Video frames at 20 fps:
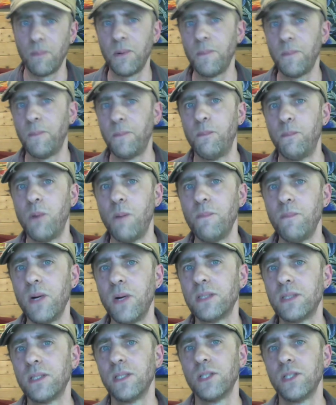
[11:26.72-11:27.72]
of
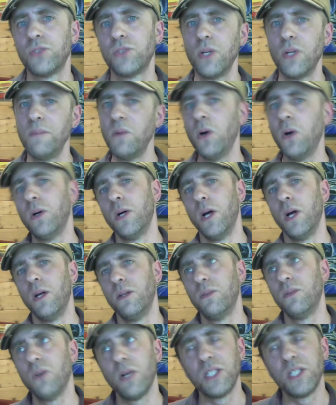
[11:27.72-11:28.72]
Bombergs in this room. Not
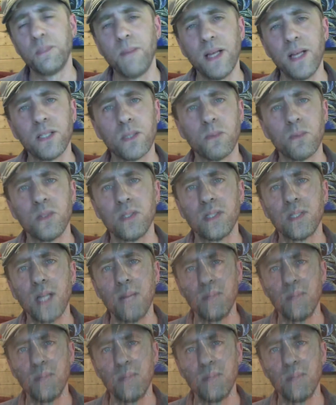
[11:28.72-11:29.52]
his best, I wouldn't say, but